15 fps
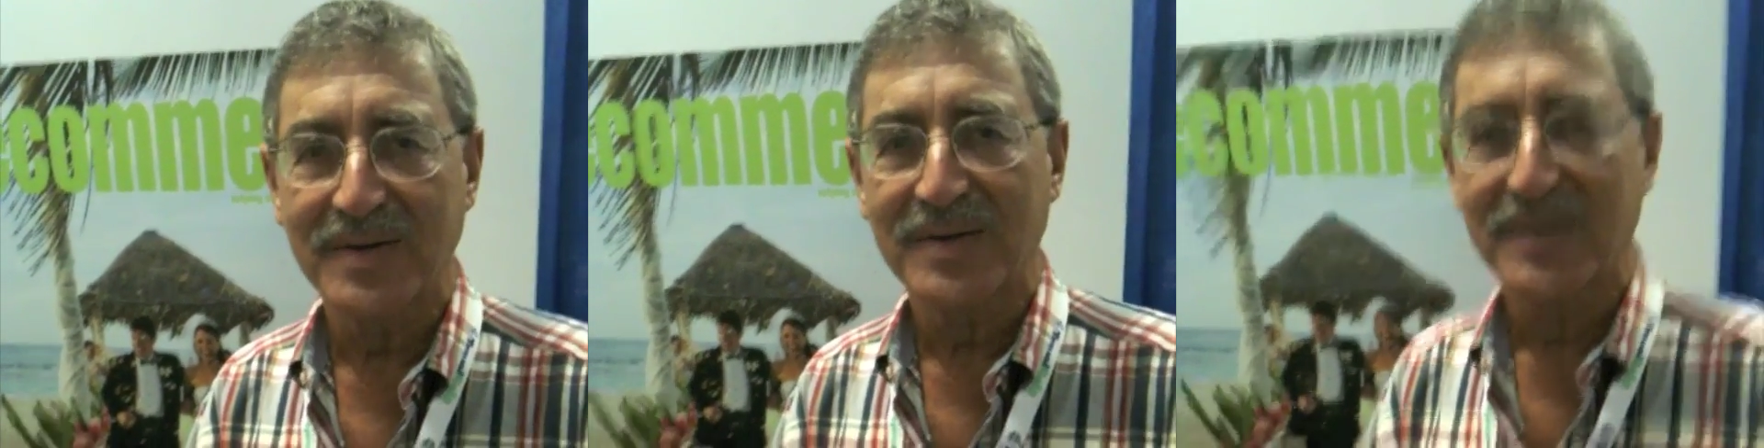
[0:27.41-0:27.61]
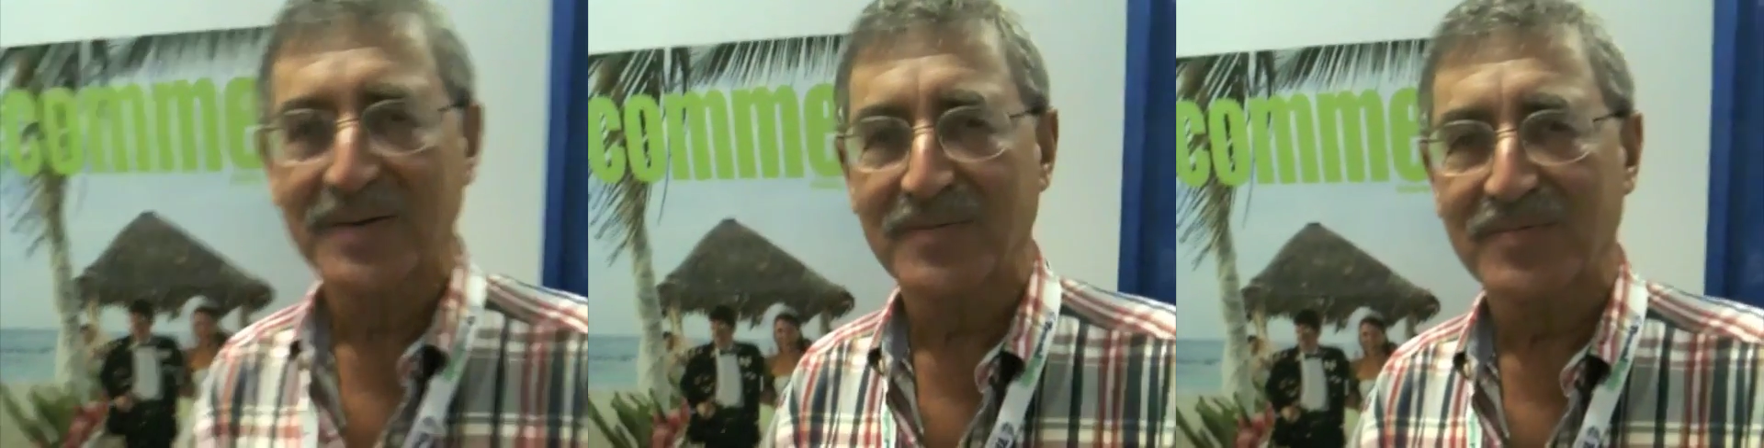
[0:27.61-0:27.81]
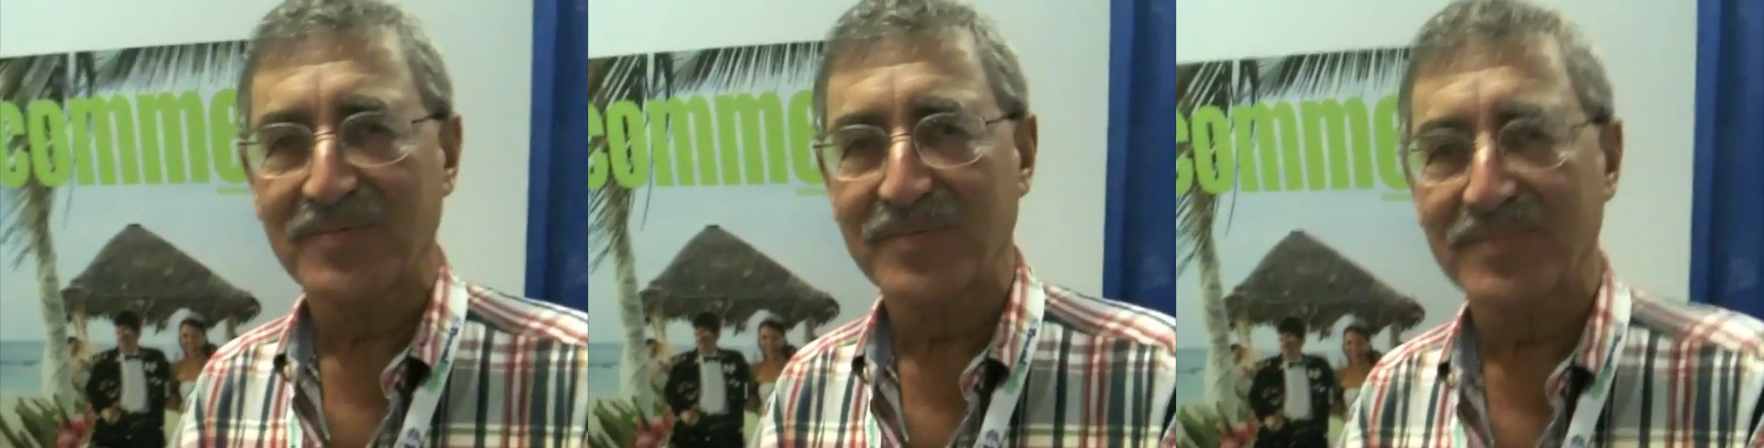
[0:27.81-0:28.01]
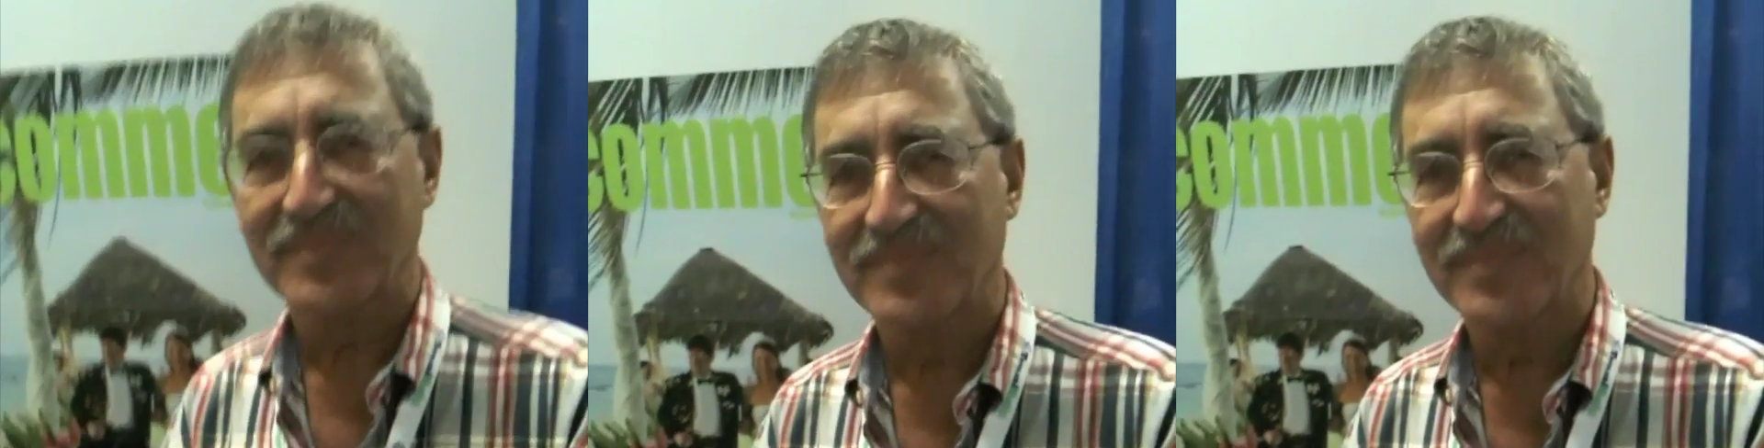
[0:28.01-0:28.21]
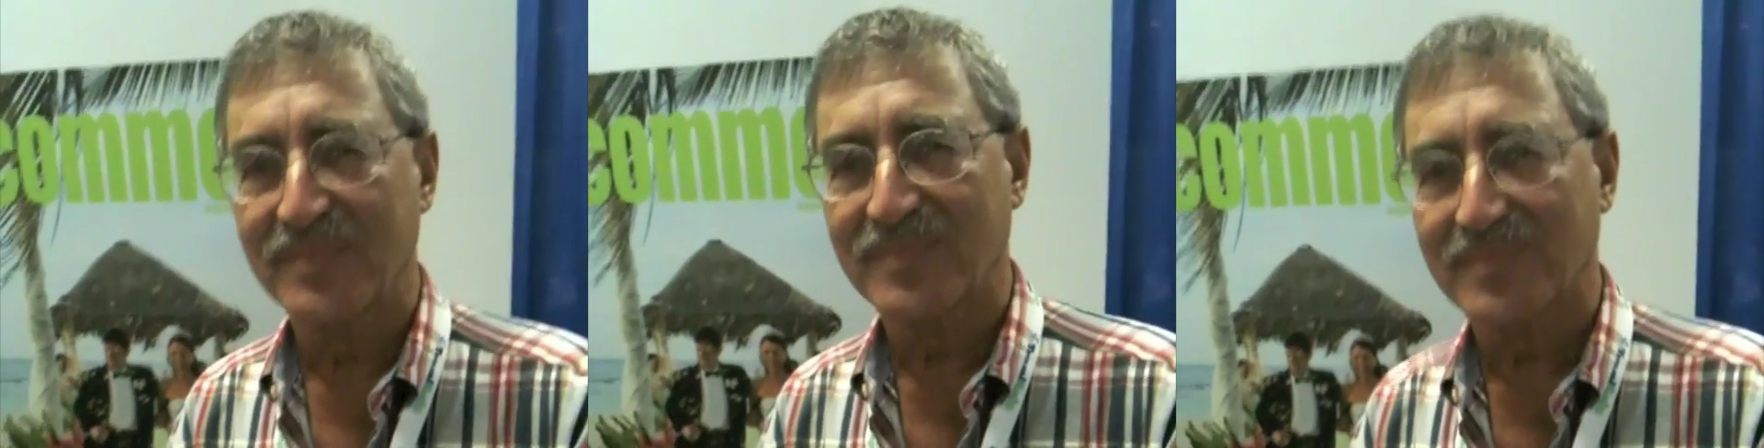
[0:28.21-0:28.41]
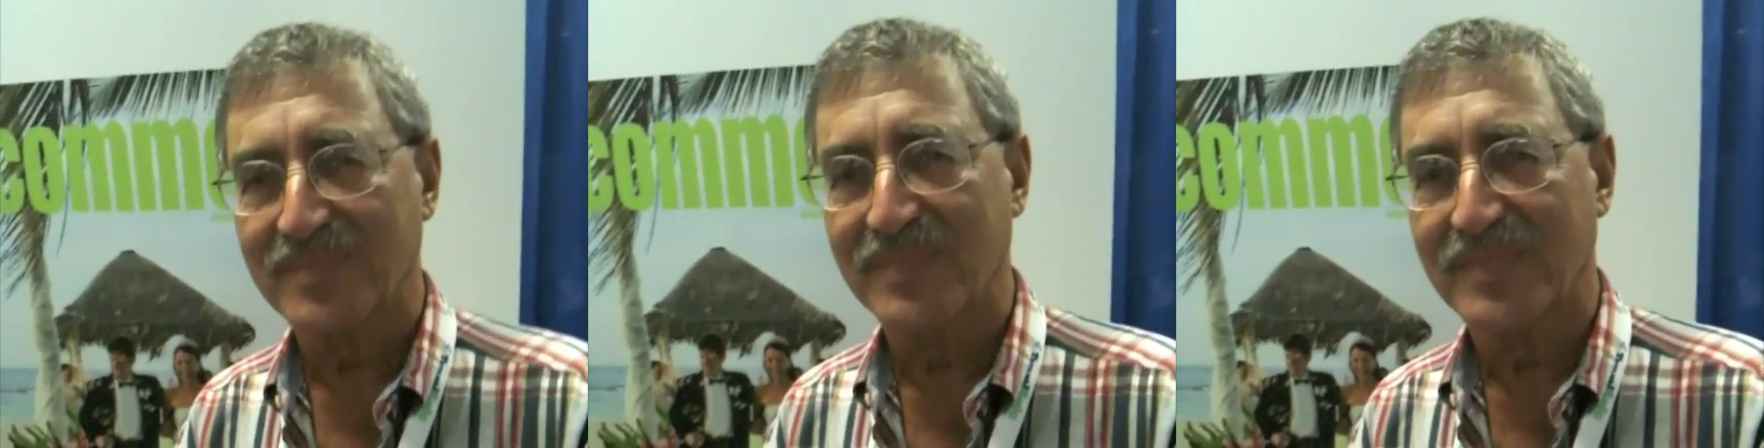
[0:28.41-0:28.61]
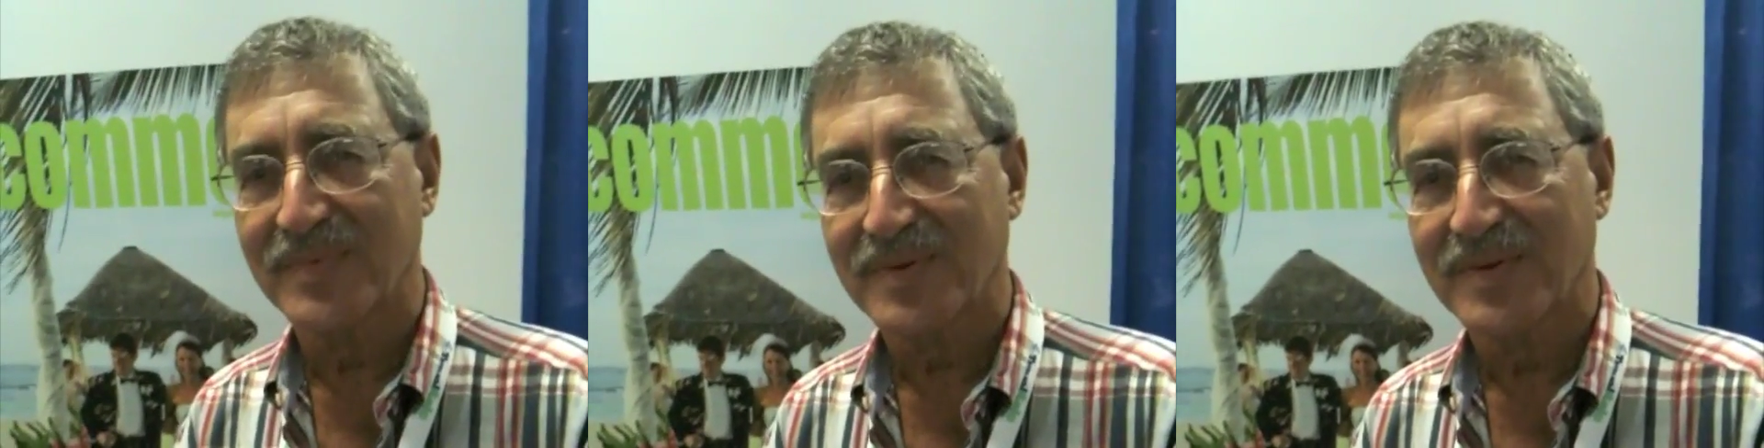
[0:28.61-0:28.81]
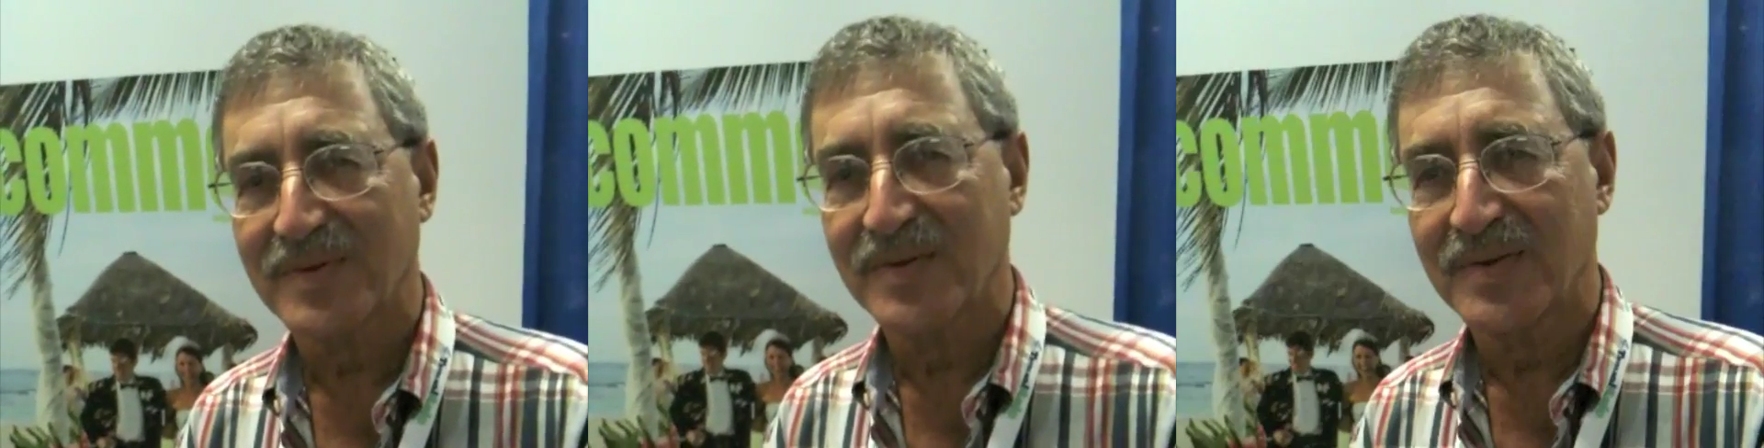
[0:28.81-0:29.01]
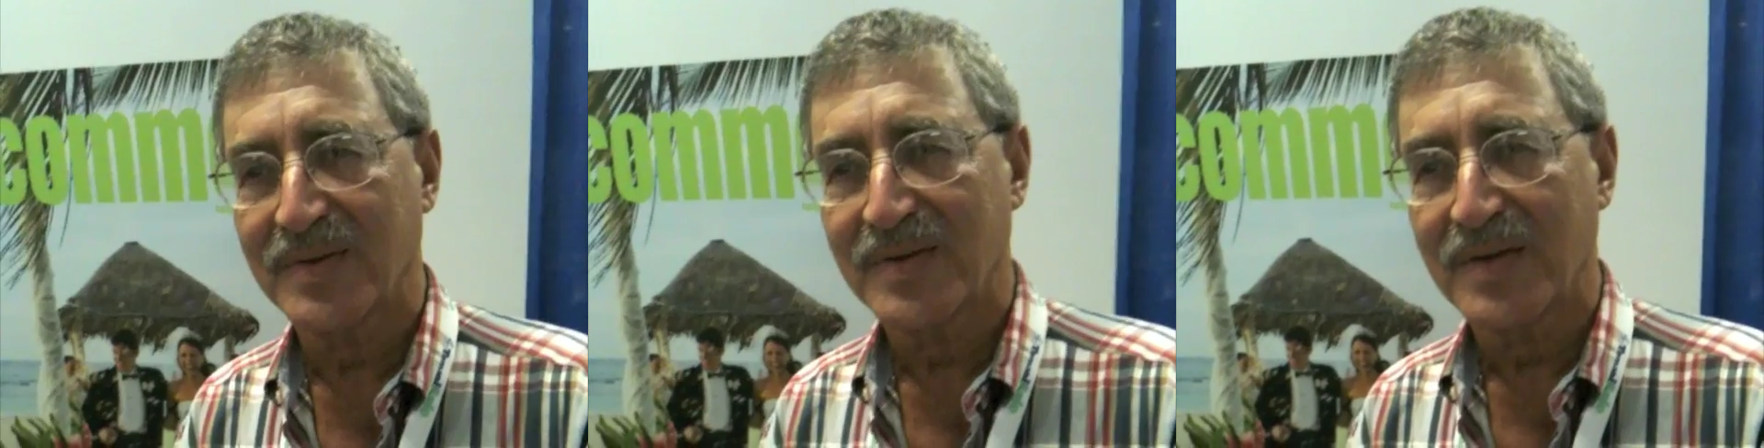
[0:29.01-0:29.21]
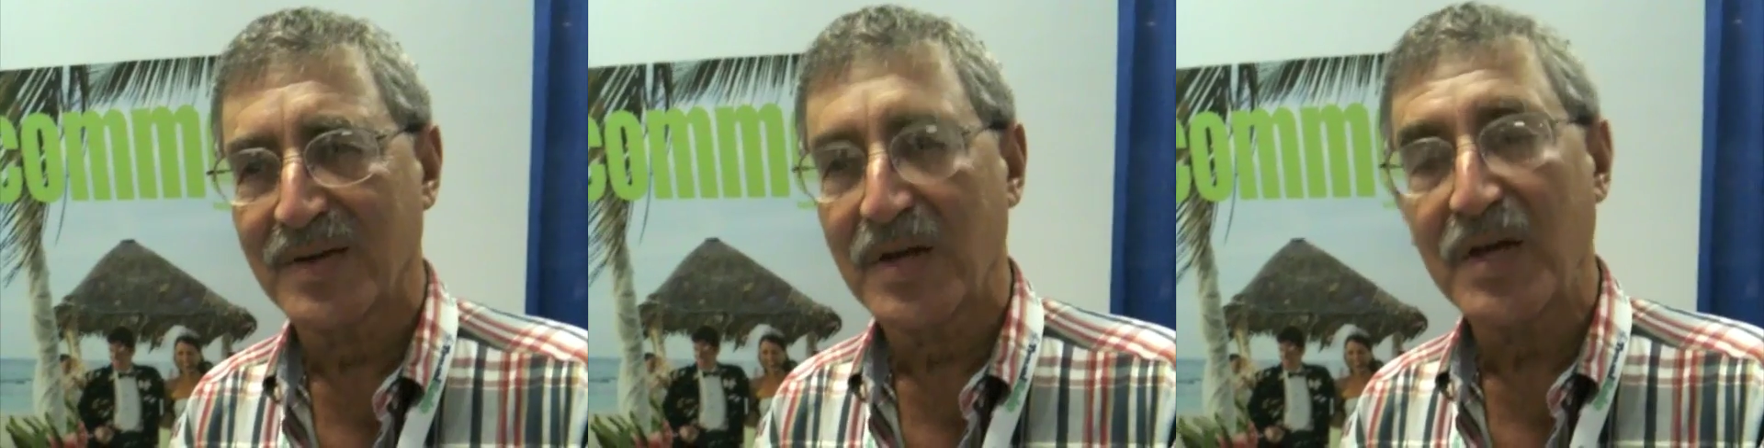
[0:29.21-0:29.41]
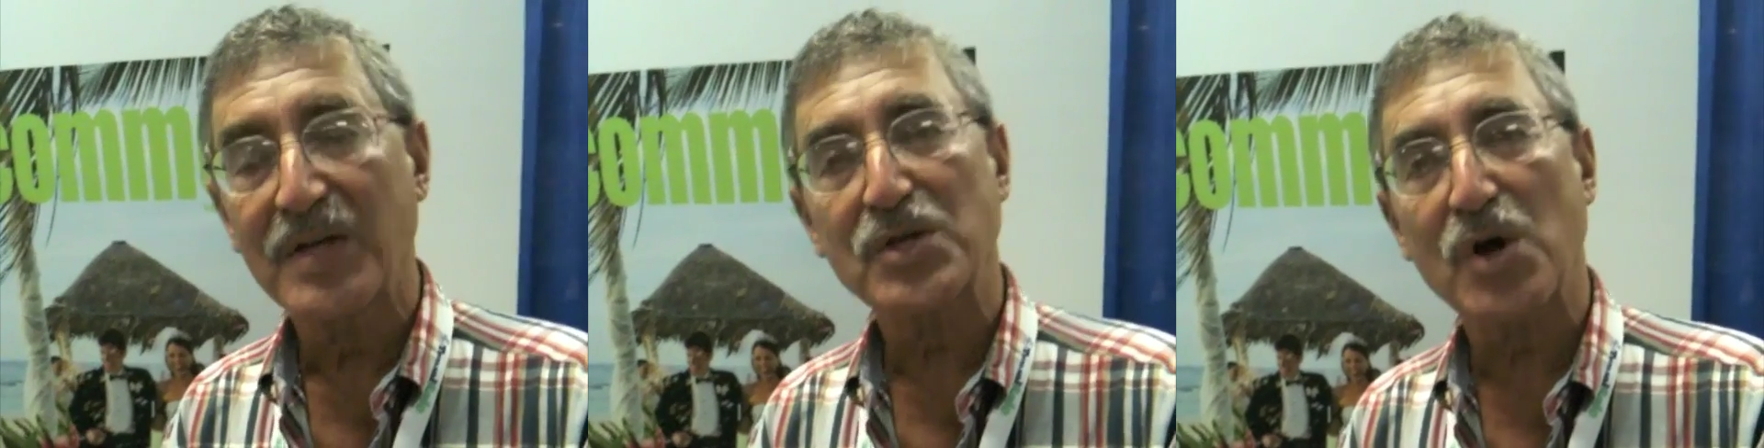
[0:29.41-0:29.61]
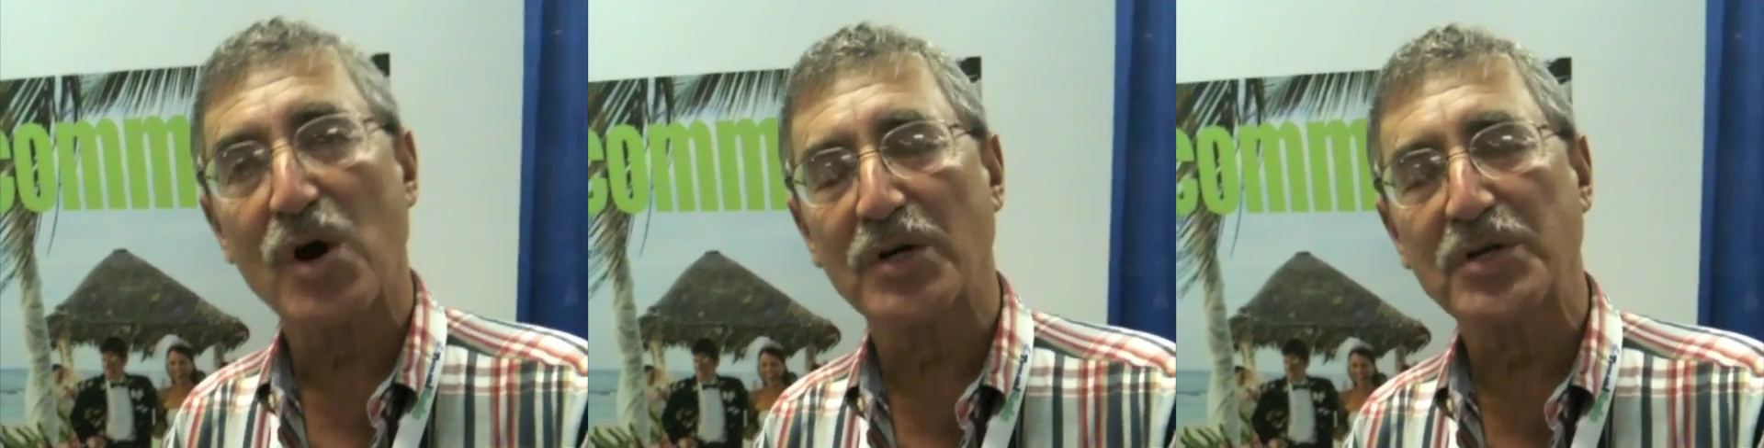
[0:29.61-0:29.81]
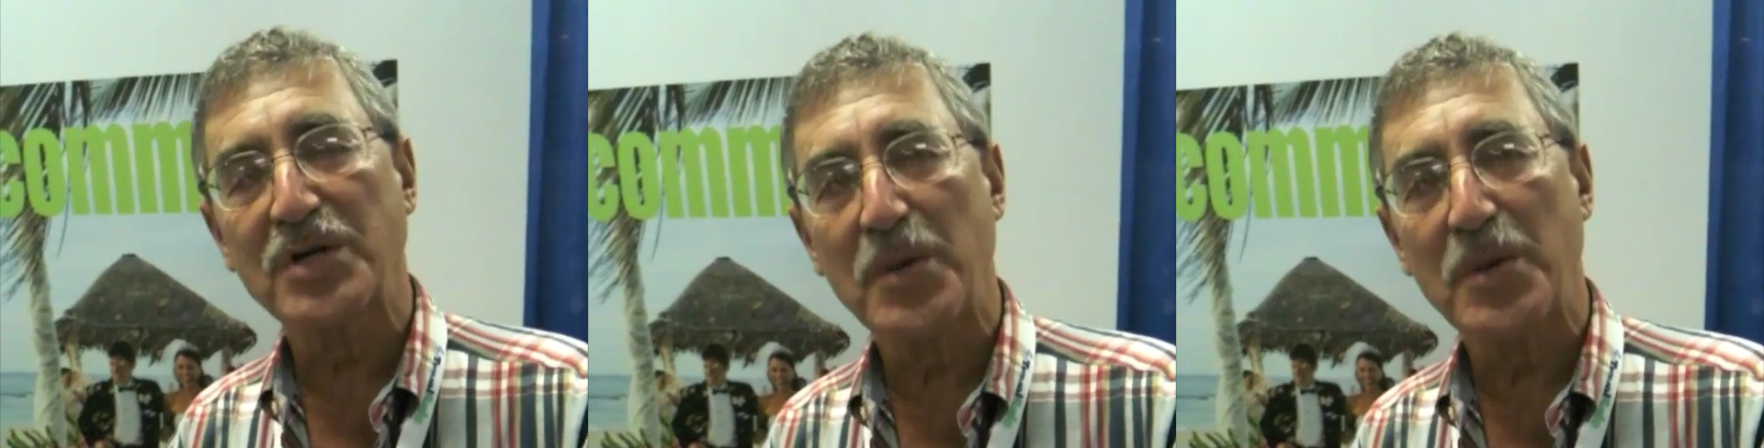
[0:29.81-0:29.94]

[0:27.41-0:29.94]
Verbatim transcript: Very nice. What's your agency? It's called